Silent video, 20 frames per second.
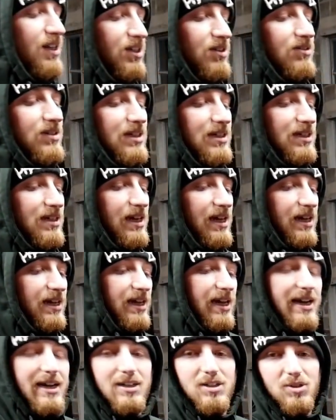You need a
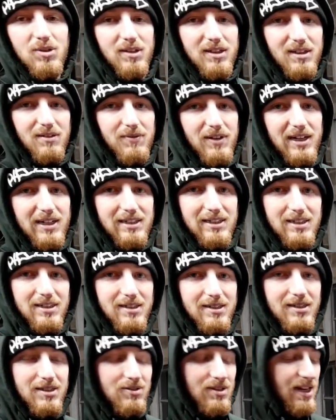Android
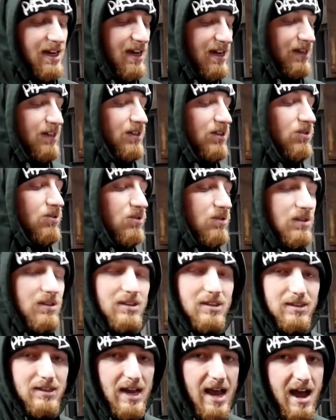device. You can't
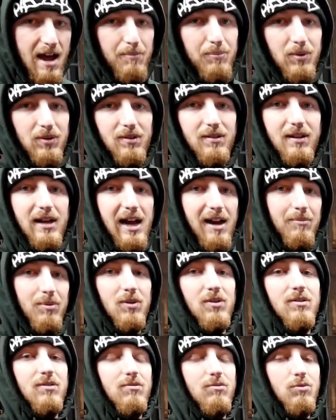use Apple.
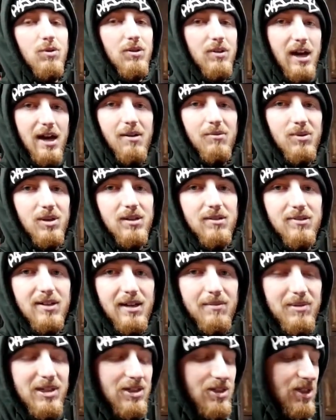Apple will not work with
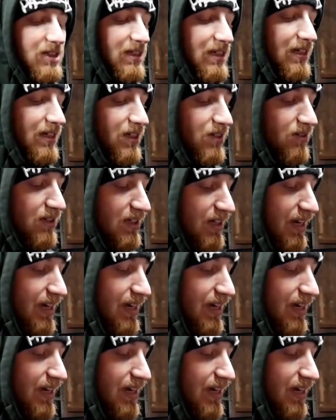M H D. You need